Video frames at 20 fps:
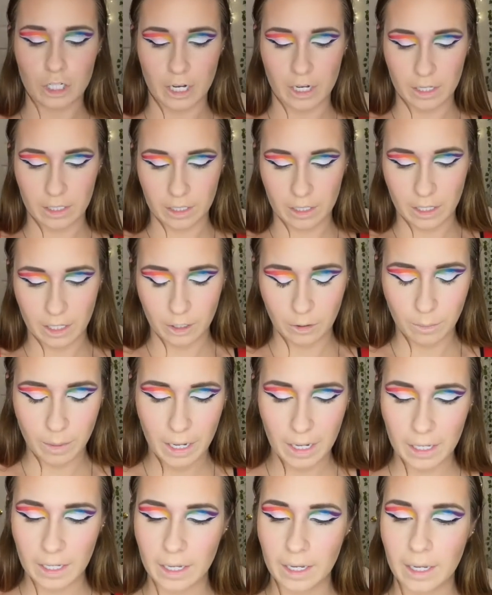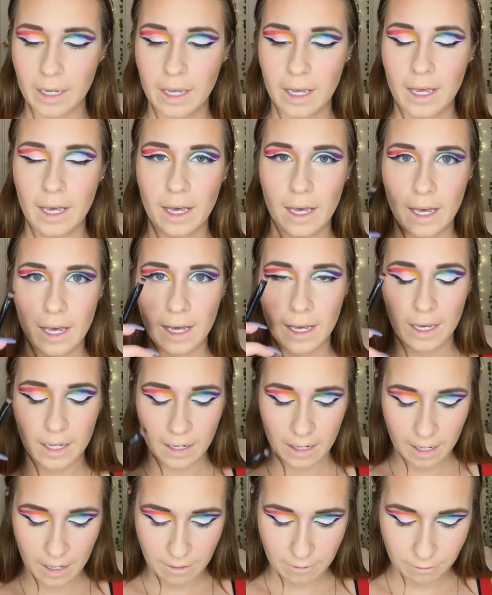the Jaclyn Hill palette, and
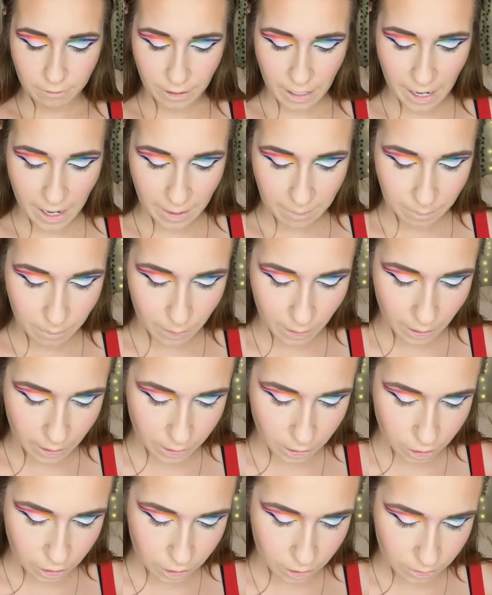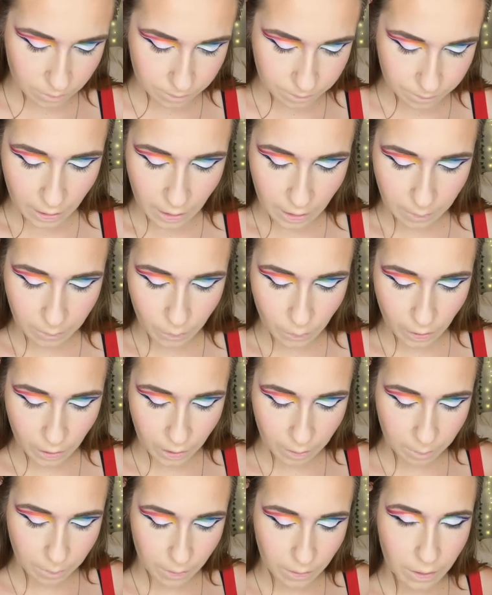a flat brush and I'm going
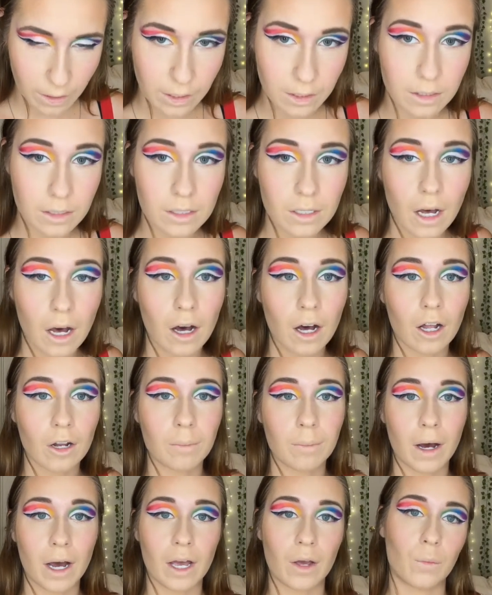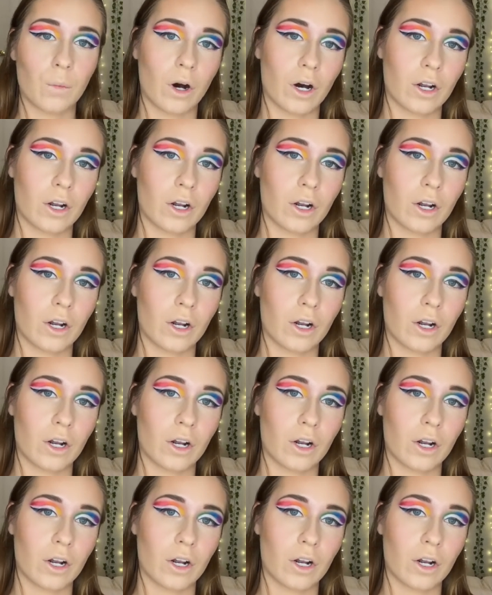to put this on my